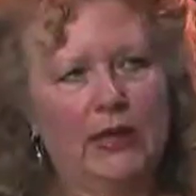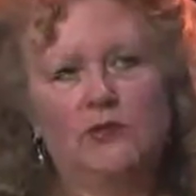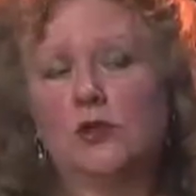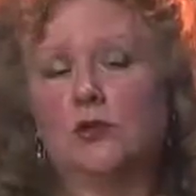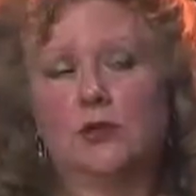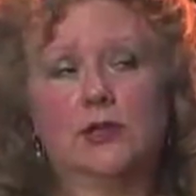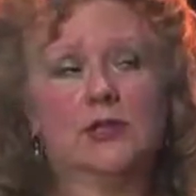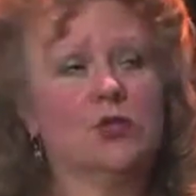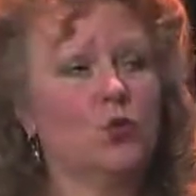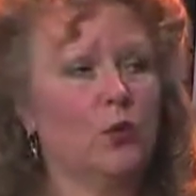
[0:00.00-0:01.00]
have to look at
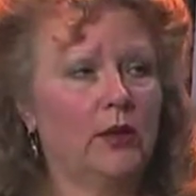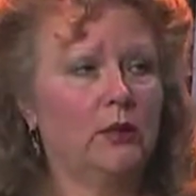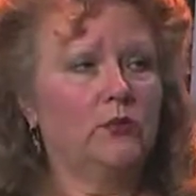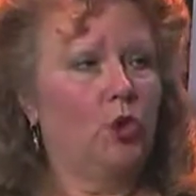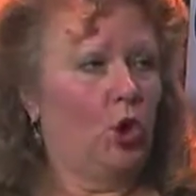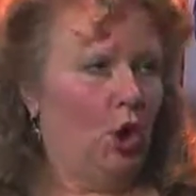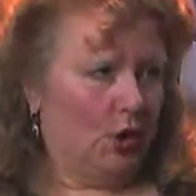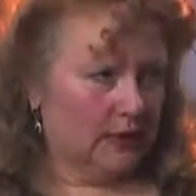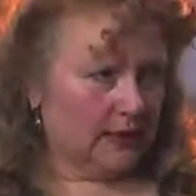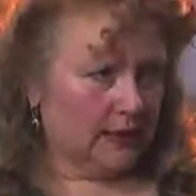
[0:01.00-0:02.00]
soil
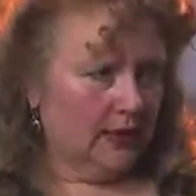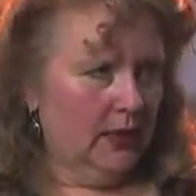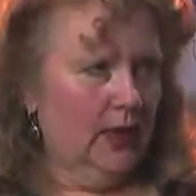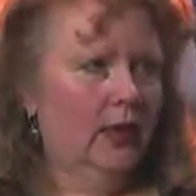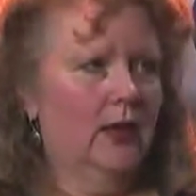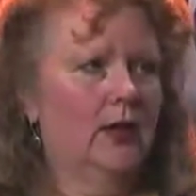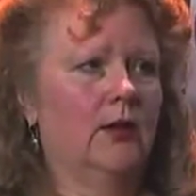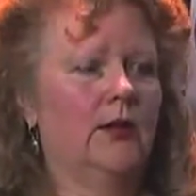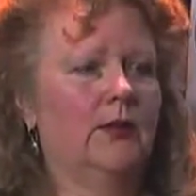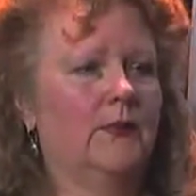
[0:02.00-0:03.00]
loss.
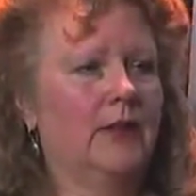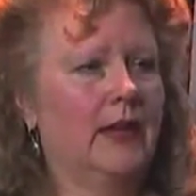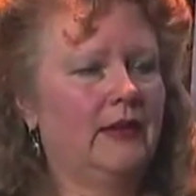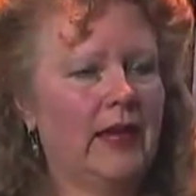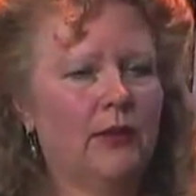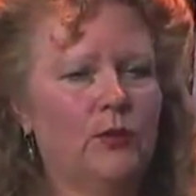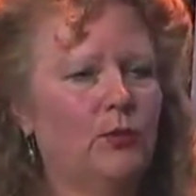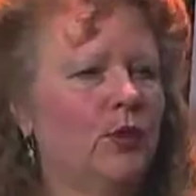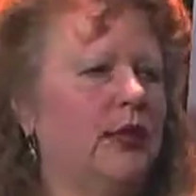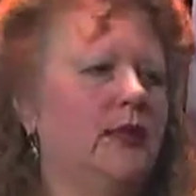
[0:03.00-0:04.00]
And that
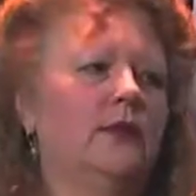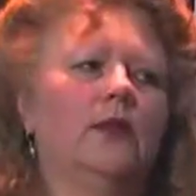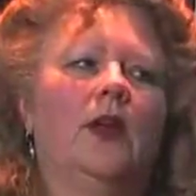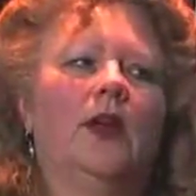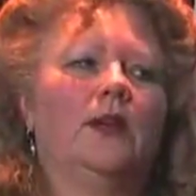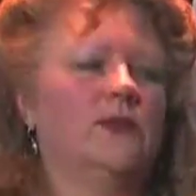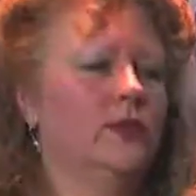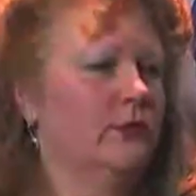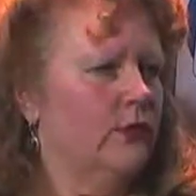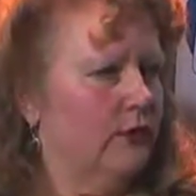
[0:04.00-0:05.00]
would bring in a lot of
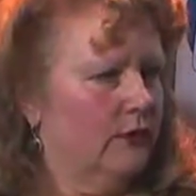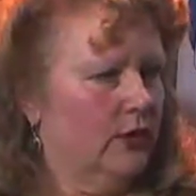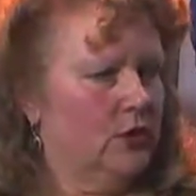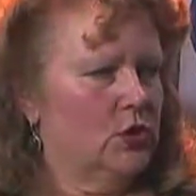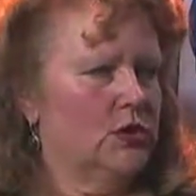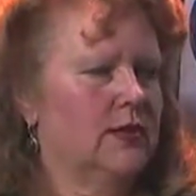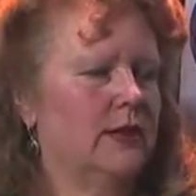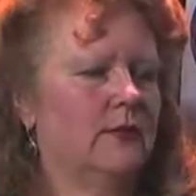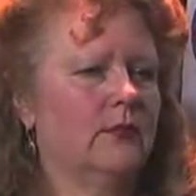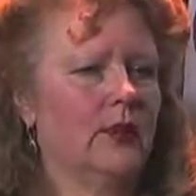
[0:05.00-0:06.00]
different functions.
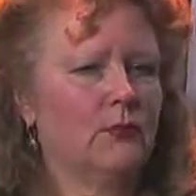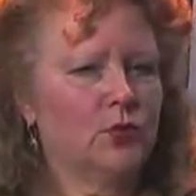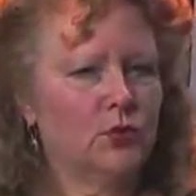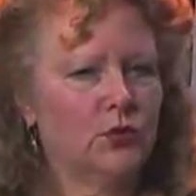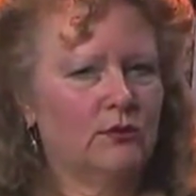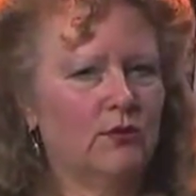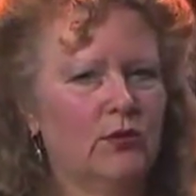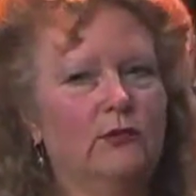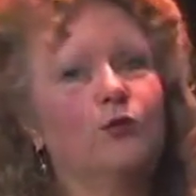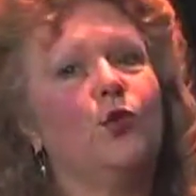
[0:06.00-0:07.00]
I'm sure you've
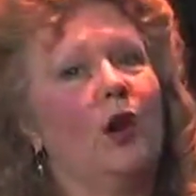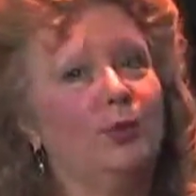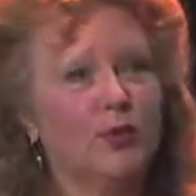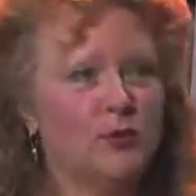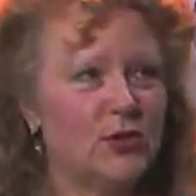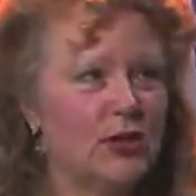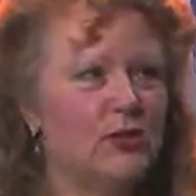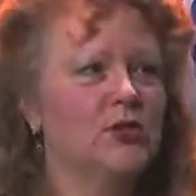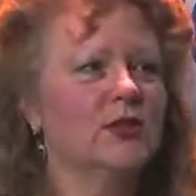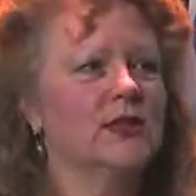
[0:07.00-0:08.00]
heard of crop
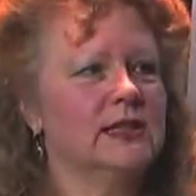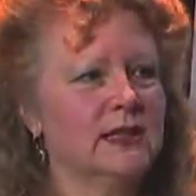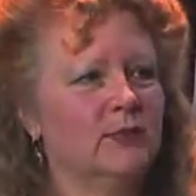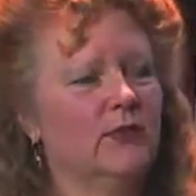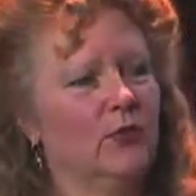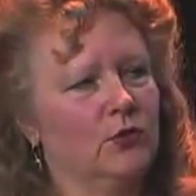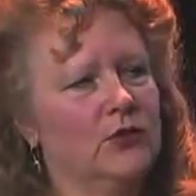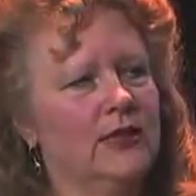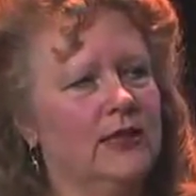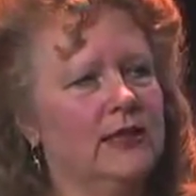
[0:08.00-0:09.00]
rotation and some of
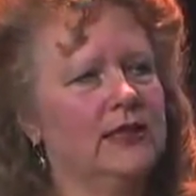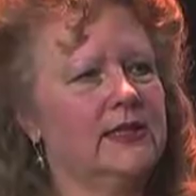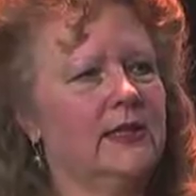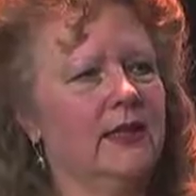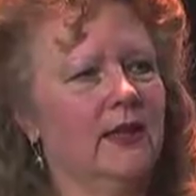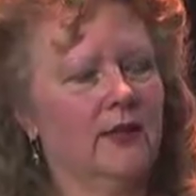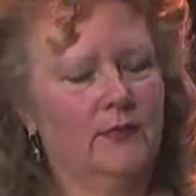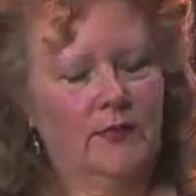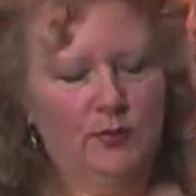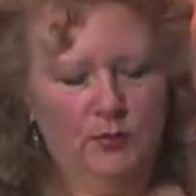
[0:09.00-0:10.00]
those things
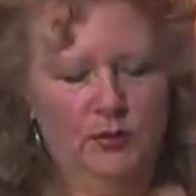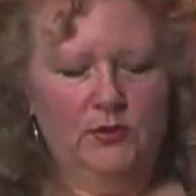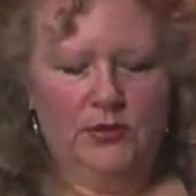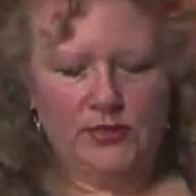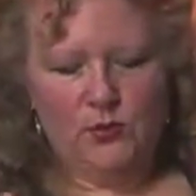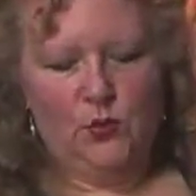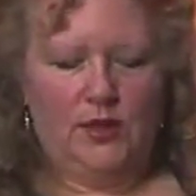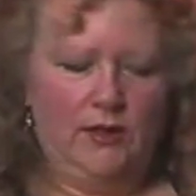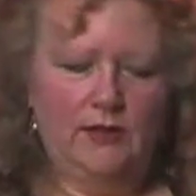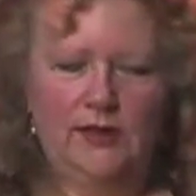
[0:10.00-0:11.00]
that build the
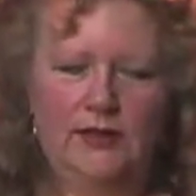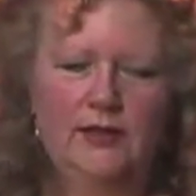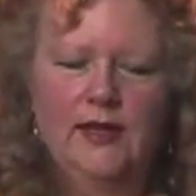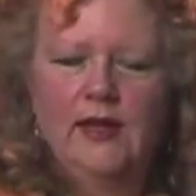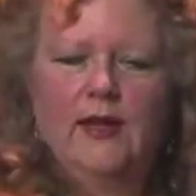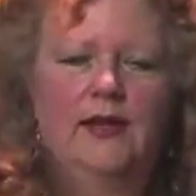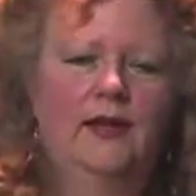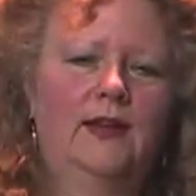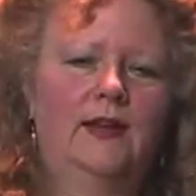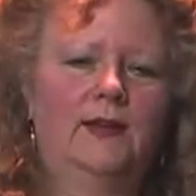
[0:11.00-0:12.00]
soil
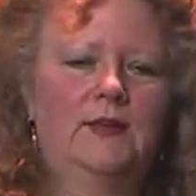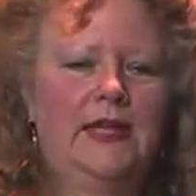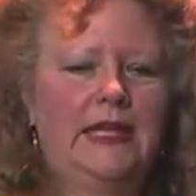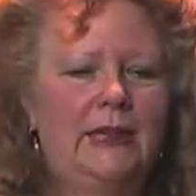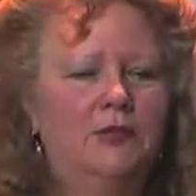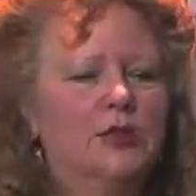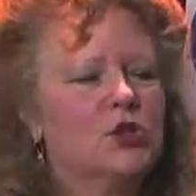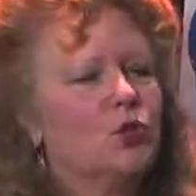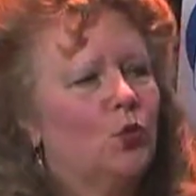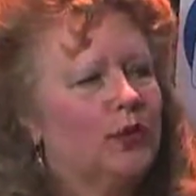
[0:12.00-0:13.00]
and keep the
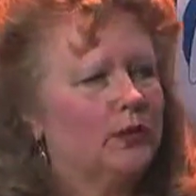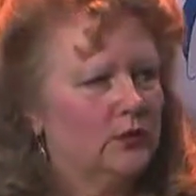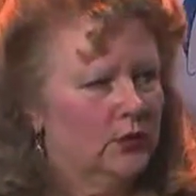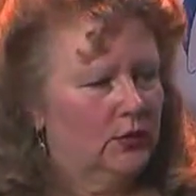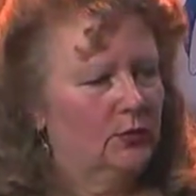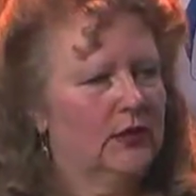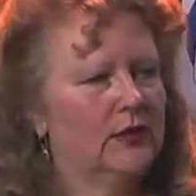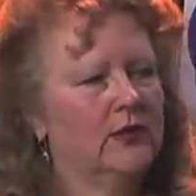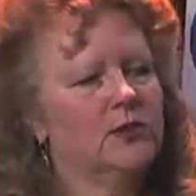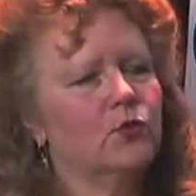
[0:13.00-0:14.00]
soil good,
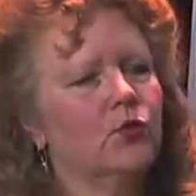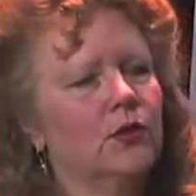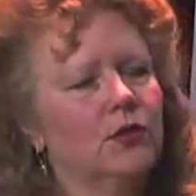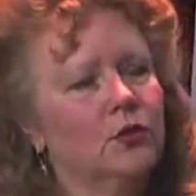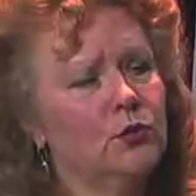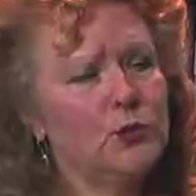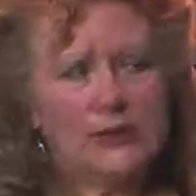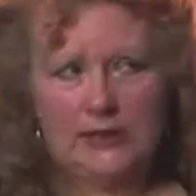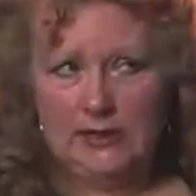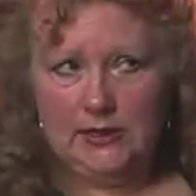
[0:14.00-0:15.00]
because we're
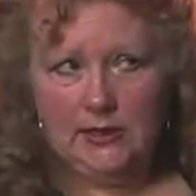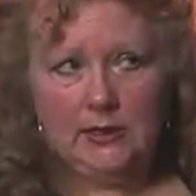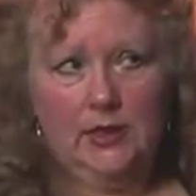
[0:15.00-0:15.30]
losing